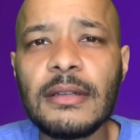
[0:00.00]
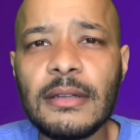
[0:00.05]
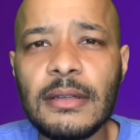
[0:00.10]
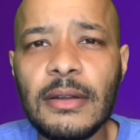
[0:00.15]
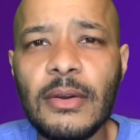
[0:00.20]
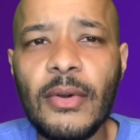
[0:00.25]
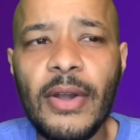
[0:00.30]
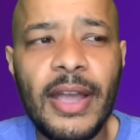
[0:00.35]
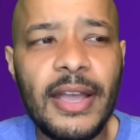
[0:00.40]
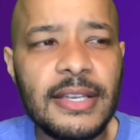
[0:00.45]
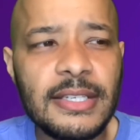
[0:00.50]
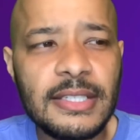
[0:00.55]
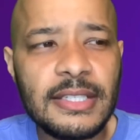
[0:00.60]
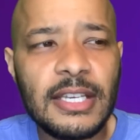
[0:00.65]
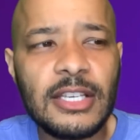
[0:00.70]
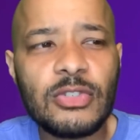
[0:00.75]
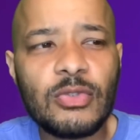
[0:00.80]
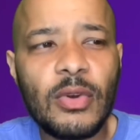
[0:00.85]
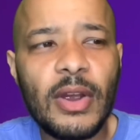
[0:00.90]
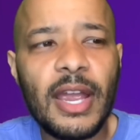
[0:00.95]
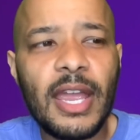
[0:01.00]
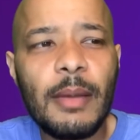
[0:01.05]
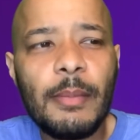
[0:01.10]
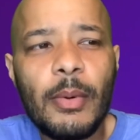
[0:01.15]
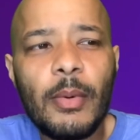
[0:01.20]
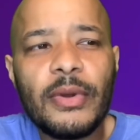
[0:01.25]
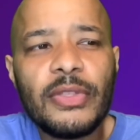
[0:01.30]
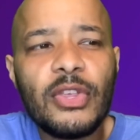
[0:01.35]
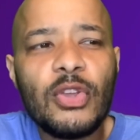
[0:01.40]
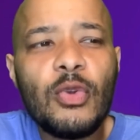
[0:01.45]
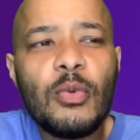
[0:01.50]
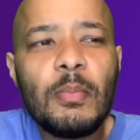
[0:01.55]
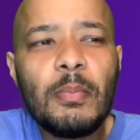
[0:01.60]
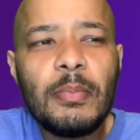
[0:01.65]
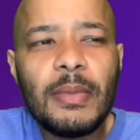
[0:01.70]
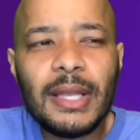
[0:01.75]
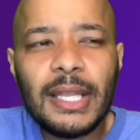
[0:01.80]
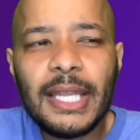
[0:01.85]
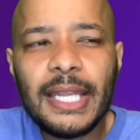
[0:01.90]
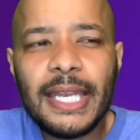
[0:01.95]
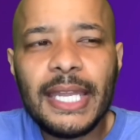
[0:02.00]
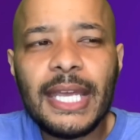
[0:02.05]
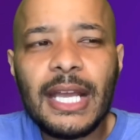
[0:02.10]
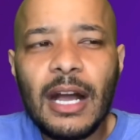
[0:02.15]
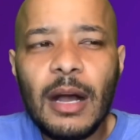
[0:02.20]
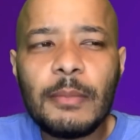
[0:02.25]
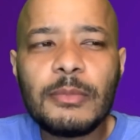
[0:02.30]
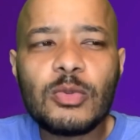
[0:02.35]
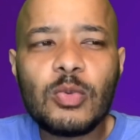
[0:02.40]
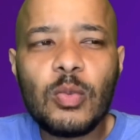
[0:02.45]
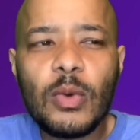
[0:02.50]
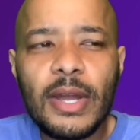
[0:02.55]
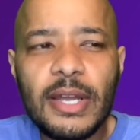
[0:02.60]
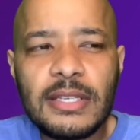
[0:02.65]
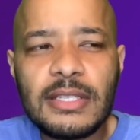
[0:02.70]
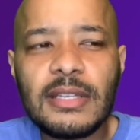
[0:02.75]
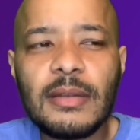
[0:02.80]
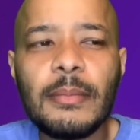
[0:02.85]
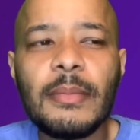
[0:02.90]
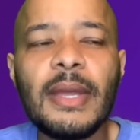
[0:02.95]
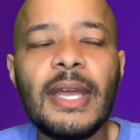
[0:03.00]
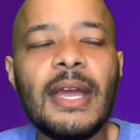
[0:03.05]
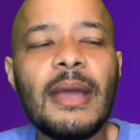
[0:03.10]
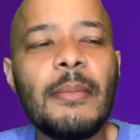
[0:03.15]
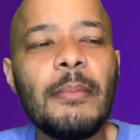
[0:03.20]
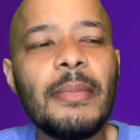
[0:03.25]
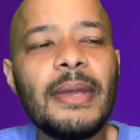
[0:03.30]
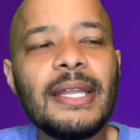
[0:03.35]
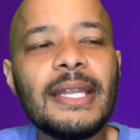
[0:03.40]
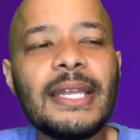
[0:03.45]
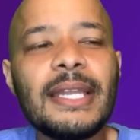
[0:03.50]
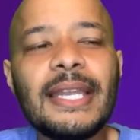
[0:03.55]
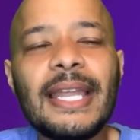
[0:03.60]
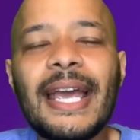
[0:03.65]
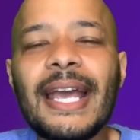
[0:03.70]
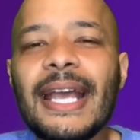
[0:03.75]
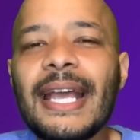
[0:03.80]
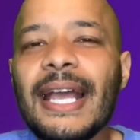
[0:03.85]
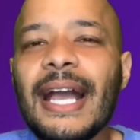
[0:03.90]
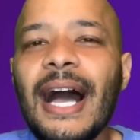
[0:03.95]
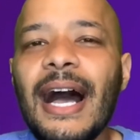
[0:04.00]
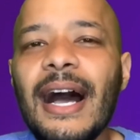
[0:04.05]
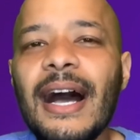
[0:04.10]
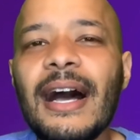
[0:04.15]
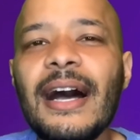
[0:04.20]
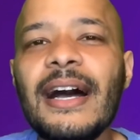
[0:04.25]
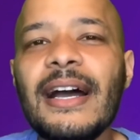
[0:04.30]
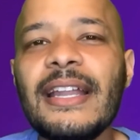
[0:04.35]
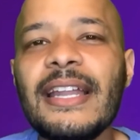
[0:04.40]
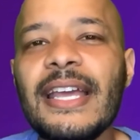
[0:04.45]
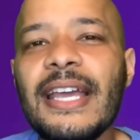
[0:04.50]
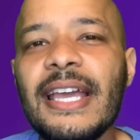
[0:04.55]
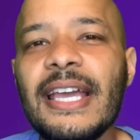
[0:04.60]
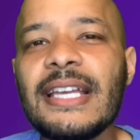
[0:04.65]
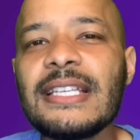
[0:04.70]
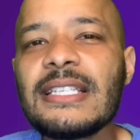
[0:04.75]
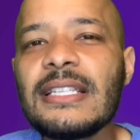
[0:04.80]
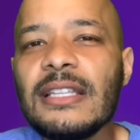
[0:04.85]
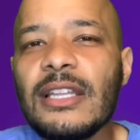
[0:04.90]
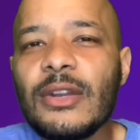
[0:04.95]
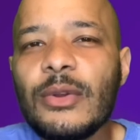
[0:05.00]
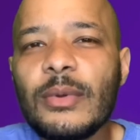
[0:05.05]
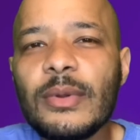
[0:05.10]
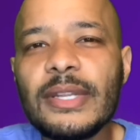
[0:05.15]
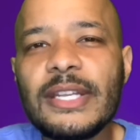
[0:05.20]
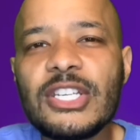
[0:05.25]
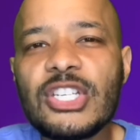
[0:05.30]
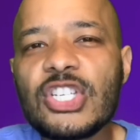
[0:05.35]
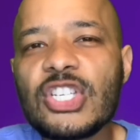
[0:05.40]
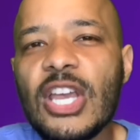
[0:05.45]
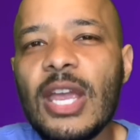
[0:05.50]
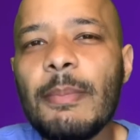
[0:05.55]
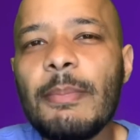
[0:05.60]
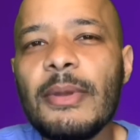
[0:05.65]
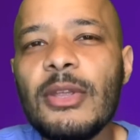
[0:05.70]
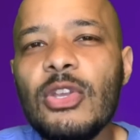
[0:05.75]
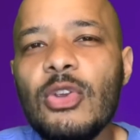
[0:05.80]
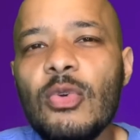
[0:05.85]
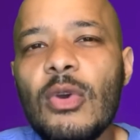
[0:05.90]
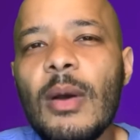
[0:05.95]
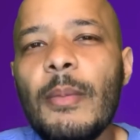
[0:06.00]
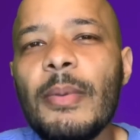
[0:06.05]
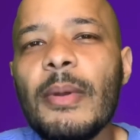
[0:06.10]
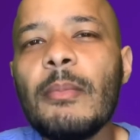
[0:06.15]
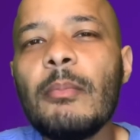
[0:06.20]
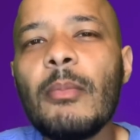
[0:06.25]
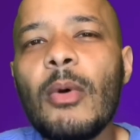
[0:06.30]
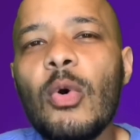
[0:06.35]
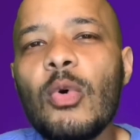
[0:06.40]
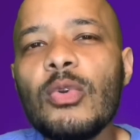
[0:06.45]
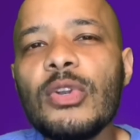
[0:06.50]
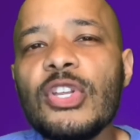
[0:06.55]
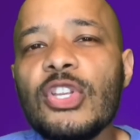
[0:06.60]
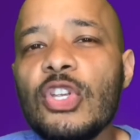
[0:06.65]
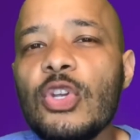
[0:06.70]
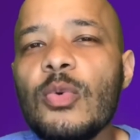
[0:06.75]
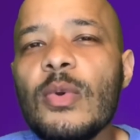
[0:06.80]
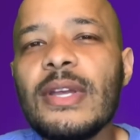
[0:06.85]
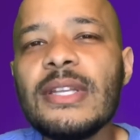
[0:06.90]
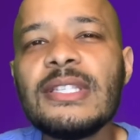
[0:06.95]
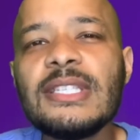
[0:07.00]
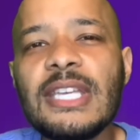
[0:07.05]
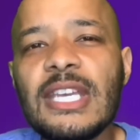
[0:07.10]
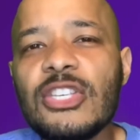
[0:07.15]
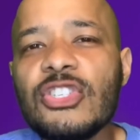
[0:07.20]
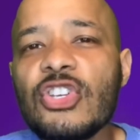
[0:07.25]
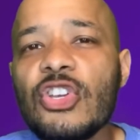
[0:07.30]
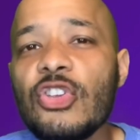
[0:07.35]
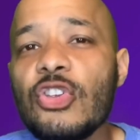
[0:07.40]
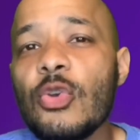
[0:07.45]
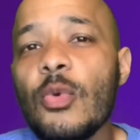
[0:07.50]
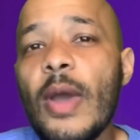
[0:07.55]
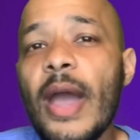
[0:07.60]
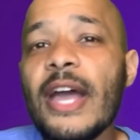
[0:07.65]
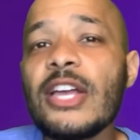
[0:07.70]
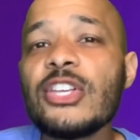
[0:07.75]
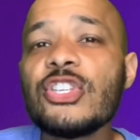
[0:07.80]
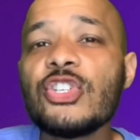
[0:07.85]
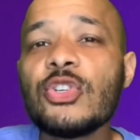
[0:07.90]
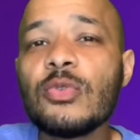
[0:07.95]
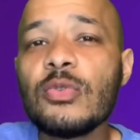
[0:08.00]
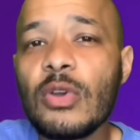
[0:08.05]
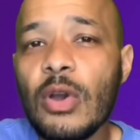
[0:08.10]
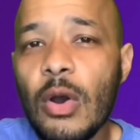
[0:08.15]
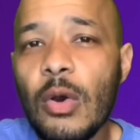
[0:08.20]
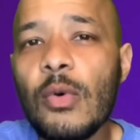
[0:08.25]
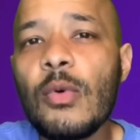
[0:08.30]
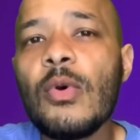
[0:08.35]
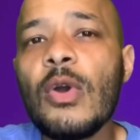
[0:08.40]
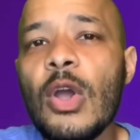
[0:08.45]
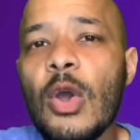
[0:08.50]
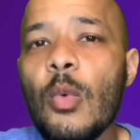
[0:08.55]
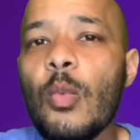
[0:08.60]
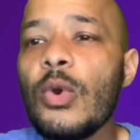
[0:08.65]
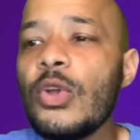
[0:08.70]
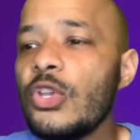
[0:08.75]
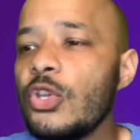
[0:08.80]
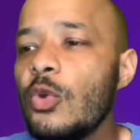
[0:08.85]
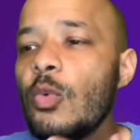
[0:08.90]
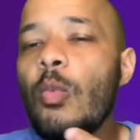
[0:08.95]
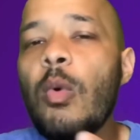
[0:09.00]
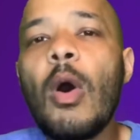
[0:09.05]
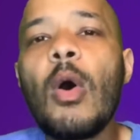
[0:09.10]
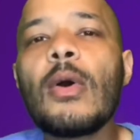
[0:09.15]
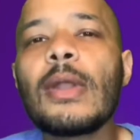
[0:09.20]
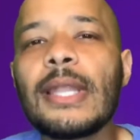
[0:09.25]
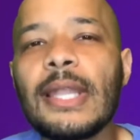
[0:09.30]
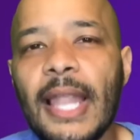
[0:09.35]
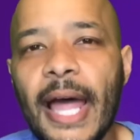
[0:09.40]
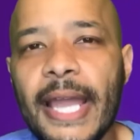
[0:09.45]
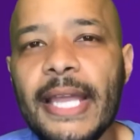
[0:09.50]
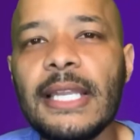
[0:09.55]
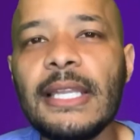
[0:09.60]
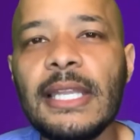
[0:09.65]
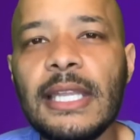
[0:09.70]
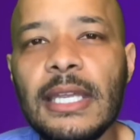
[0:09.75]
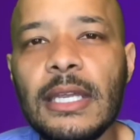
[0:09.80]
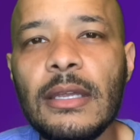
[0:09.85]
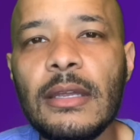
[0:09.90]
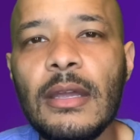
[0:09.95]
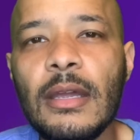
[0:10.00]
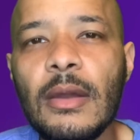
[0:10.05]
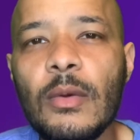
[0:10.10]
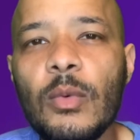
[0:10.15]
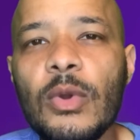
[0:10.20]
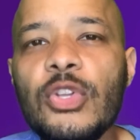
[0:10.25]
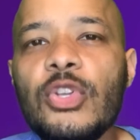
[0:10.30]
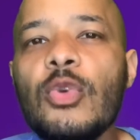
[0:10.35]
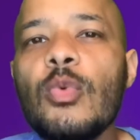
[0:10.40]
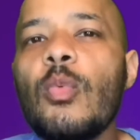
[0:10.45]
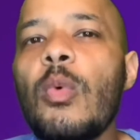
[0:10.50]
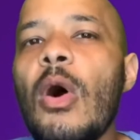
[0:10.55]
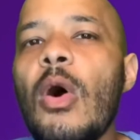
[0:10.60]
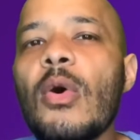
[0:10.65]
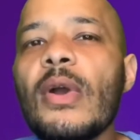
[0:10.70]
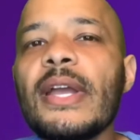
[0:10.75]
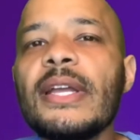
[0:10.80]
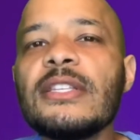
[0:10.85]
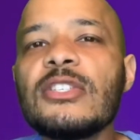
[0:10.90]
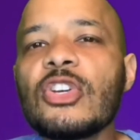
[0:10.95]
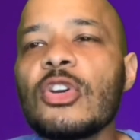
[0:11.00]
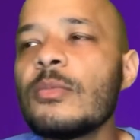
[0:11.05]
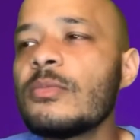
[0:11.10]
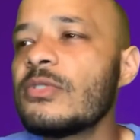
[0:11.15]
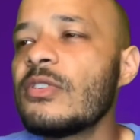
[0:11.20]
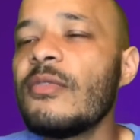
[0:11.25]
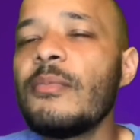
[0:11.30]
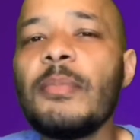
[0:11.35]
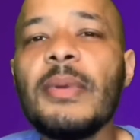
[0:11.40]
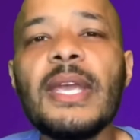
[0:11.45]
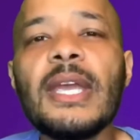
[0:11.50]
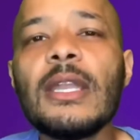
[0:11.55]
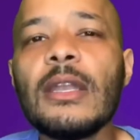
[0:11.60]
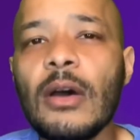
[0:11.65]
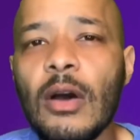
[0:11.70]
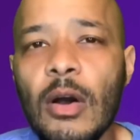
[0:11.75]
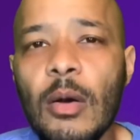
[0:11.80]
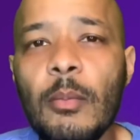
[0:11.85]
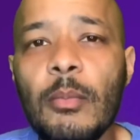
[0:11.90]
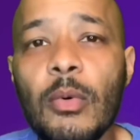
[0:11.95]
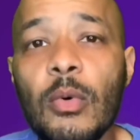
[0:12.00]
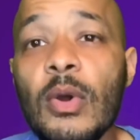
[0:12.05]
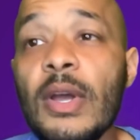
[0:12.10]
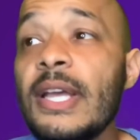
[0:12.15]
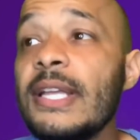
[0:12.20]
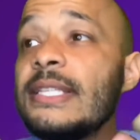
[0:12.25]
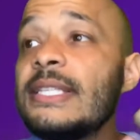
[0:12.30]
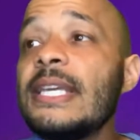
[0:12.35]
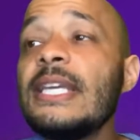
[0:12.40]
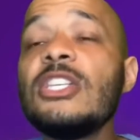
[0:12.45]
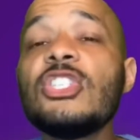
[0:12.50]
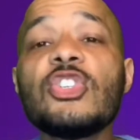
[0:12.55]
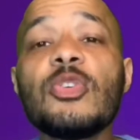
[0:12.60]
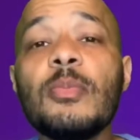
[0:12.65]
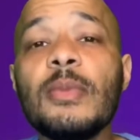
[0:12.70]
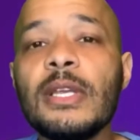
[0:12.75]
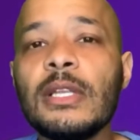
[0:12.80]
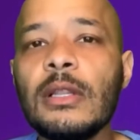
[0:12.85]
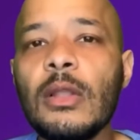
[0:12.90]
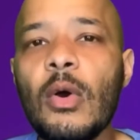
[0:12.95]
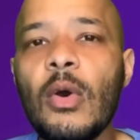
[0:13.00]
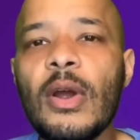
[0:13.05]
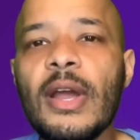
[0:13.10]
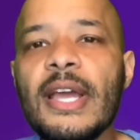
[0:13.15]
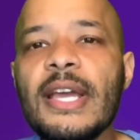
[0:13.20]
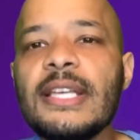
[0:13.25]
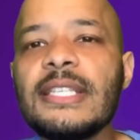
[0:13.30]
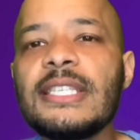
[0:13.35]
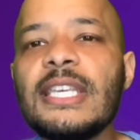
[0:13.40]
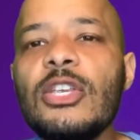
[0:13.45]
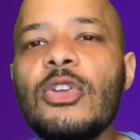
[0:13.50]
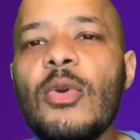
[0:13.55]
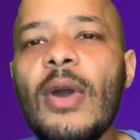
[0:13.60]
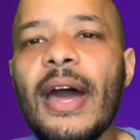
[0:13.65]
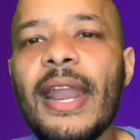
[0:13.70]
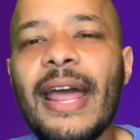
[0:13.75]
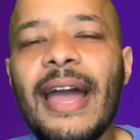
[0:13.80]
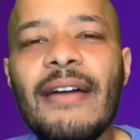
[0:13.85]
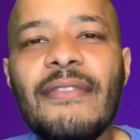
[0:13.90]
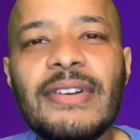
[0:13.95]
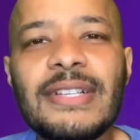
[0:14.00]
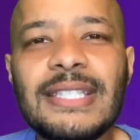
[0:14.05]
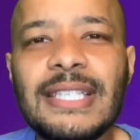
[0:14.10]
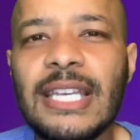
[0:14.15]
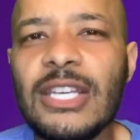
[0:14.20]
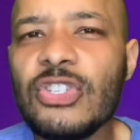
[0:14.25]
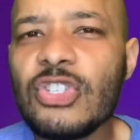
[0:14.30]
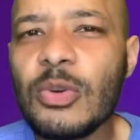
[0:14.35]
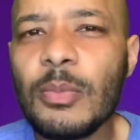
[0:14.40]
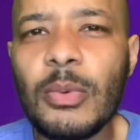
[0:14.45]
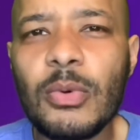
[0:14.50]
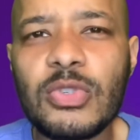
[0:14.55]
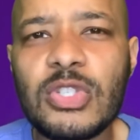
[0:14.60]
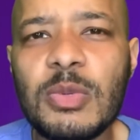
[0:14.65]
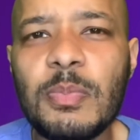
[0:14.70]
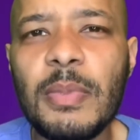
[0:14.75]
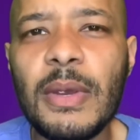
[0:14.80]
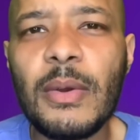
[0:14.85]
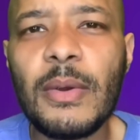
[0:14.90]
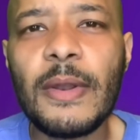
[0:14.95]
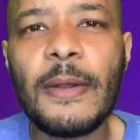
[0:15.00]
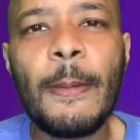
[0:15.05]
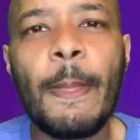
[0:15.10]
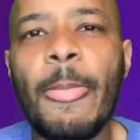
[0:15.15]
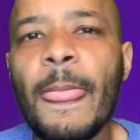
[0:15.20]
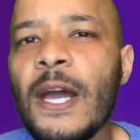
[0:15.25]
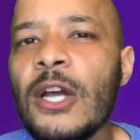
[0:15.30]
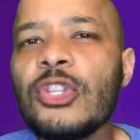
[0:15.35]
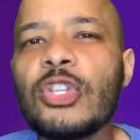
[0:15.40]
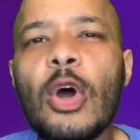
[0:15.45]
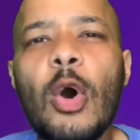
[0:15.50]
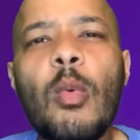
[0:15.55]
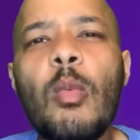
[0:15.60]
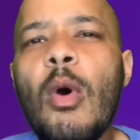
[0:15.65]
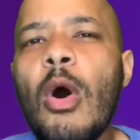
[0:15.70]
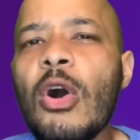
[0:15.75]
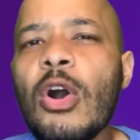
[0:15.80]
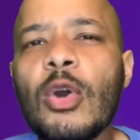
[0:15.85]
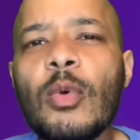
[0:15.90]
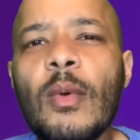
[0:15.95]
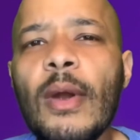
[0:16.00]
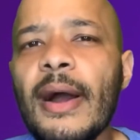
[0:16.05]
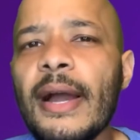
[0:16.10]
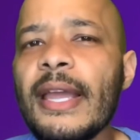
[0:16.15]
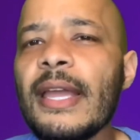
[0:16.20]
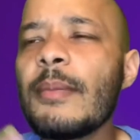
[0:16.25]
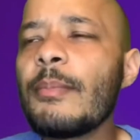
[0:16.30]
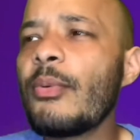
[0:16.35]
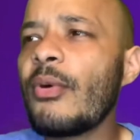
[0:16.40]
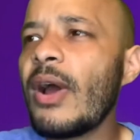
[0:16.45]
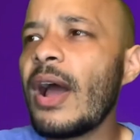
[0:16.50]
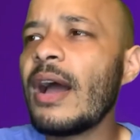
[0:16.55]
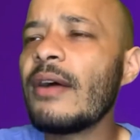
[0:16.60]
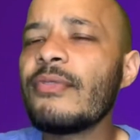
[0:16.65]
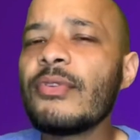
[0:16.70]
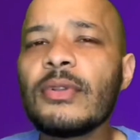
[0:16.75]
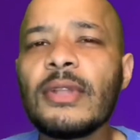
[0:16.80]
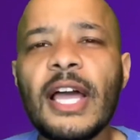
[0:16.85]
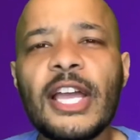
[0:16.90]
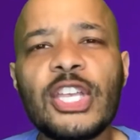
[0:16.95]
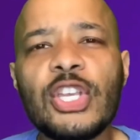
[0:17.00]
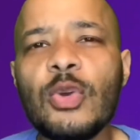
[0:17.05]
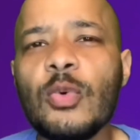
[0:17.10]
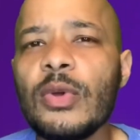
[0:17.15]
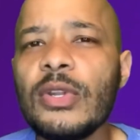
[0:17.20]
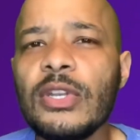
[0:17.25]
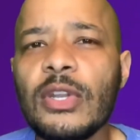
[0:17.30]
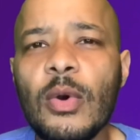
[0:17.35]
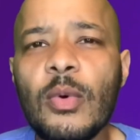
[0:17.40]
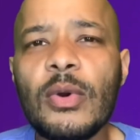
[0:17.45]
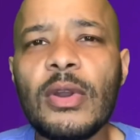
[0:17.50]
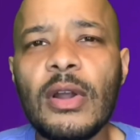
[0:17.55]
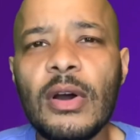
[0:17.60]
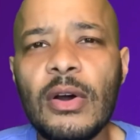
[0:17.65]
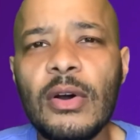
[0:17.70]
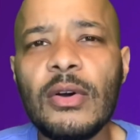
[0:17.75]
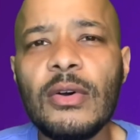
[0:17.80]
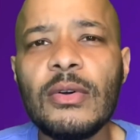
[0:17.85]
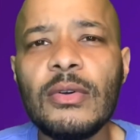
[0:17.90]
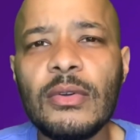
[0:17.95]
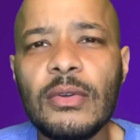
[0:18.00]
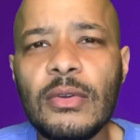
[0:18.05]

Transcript: Okay, it says right here, but with humility comes wisdom, meaning that God is literally shaping you up and molding you and teaching you as you go when you walk lightly, when you walk in terms of being humble. Teach me, Lord. See, you got to have a teachable spirit. Don't walk around here prideful like you a know it all.